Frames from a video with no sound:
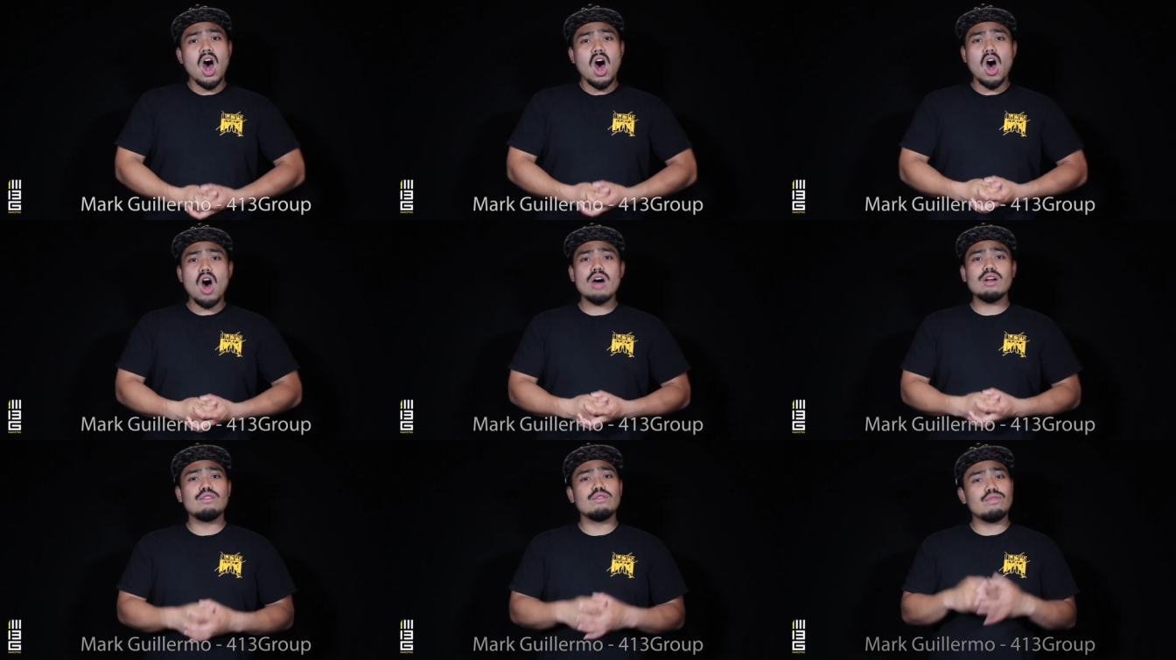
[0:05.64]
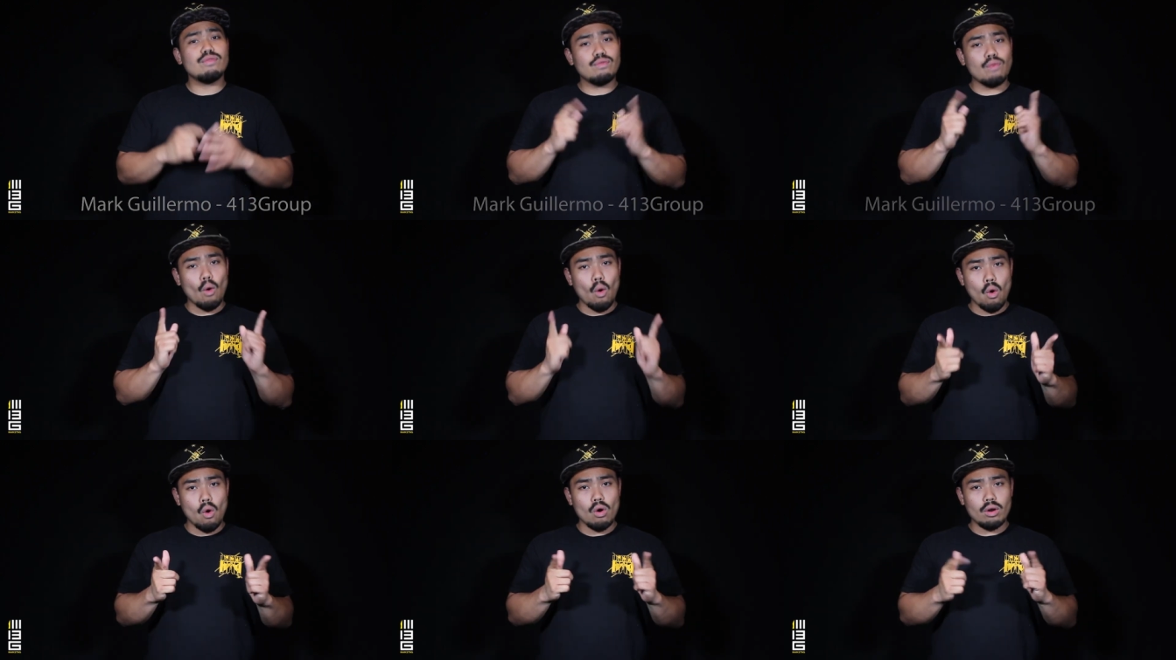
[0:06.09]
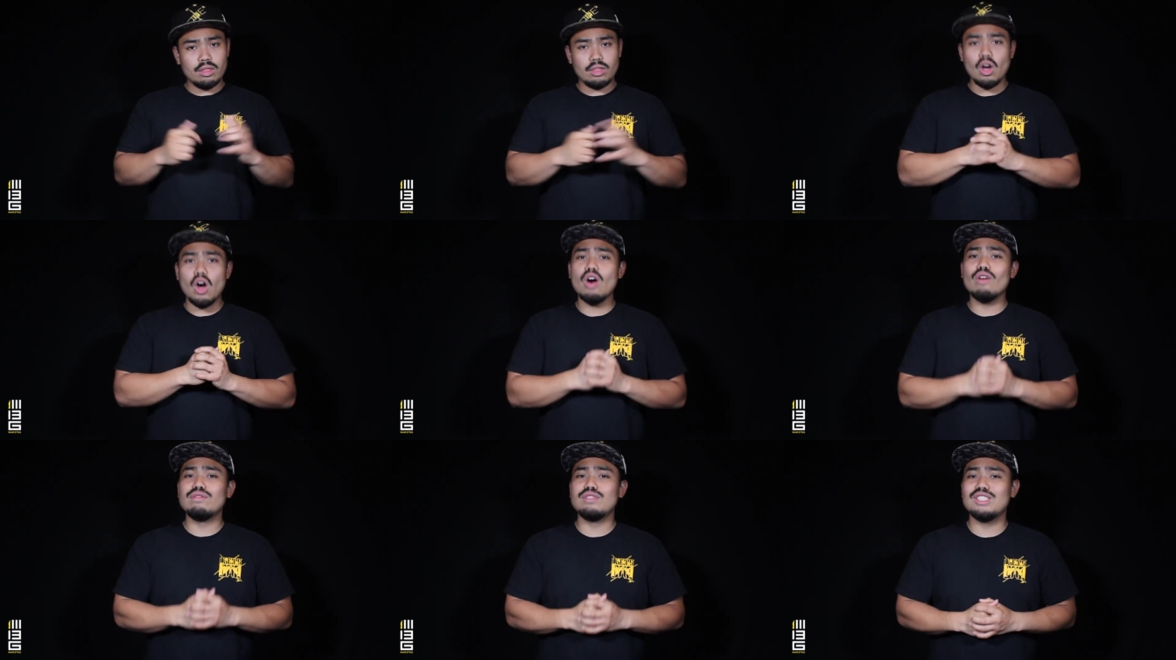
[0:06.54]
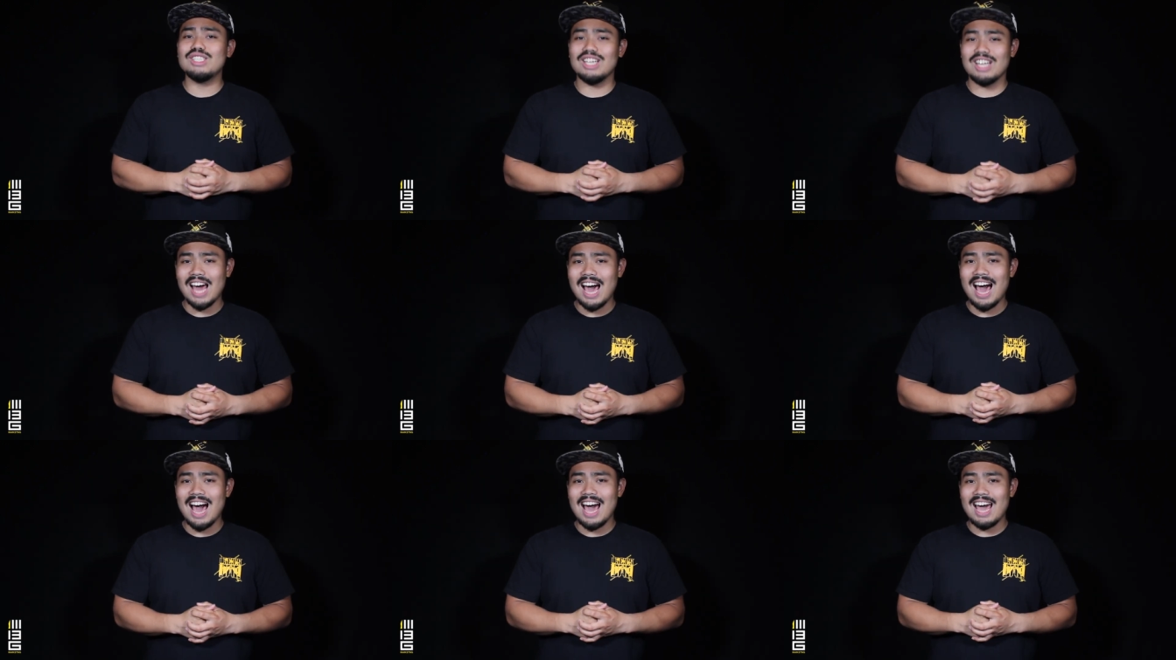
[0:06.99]
on fourth of
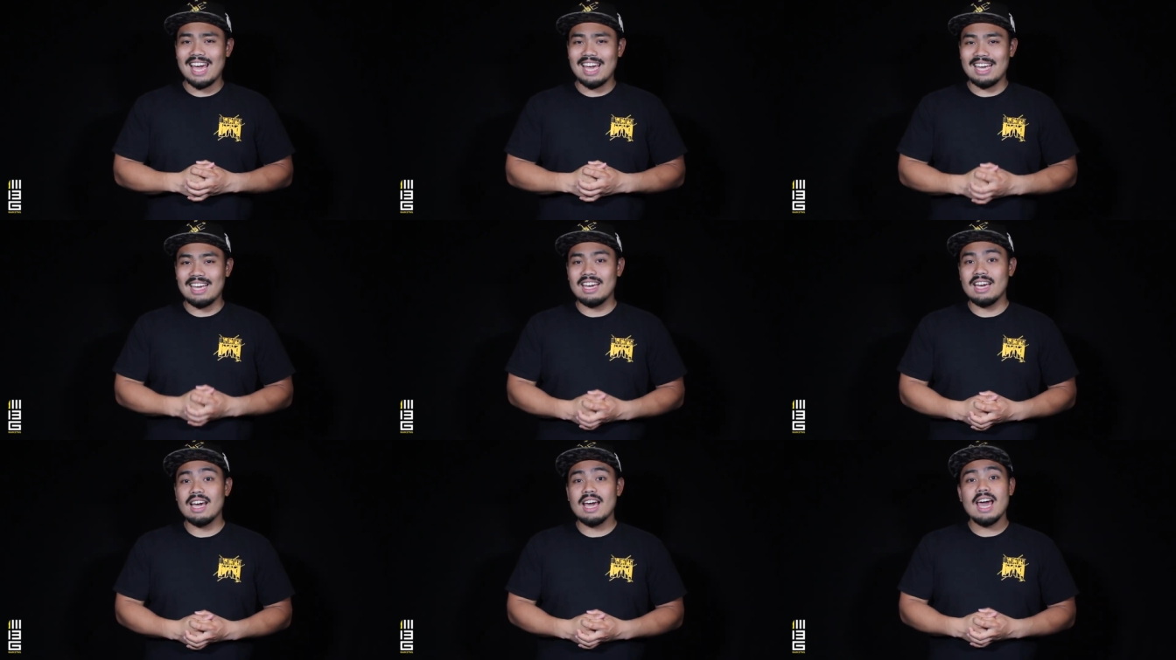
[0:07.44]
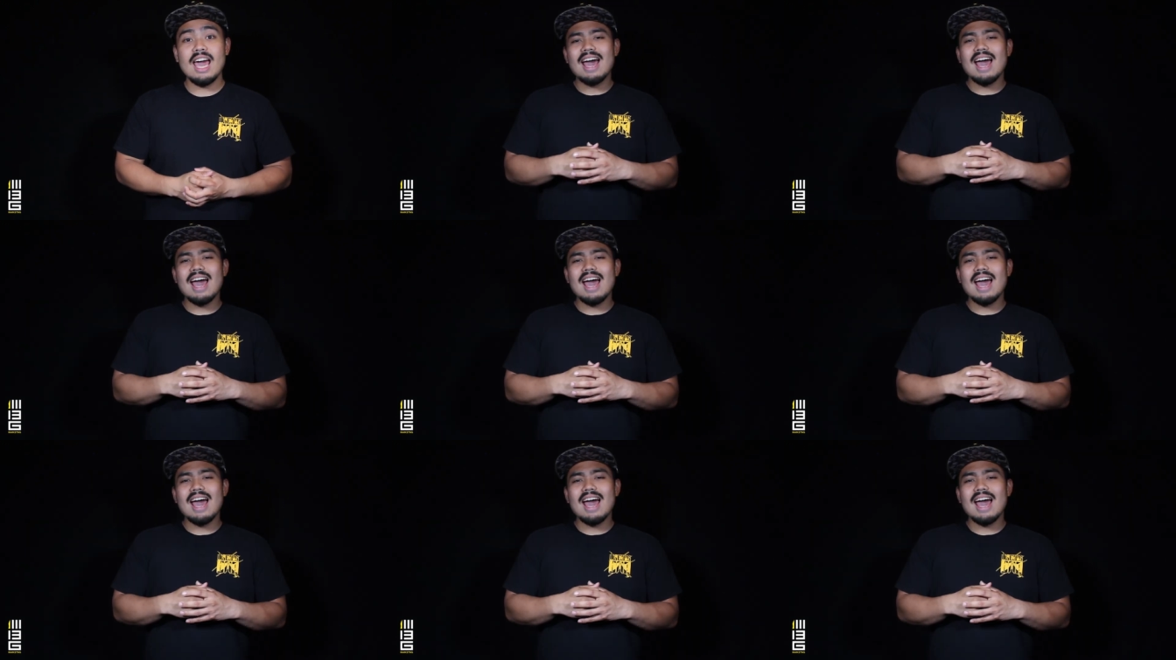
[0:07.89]
July.